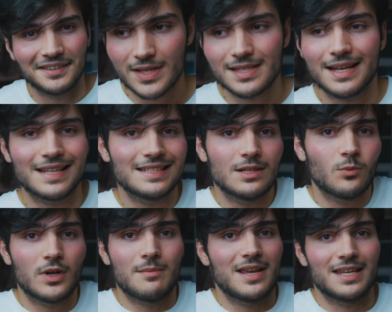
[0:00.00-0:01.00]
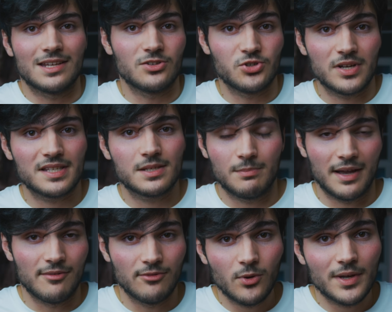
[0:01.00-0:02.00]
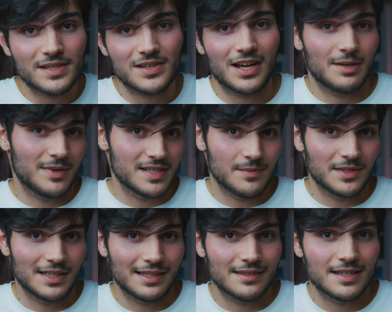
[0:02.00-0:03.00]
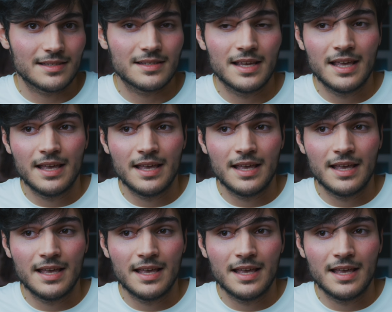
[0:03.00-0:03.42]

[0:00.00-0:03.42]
So that said, I didn't want to make it just my voice talking about something like this.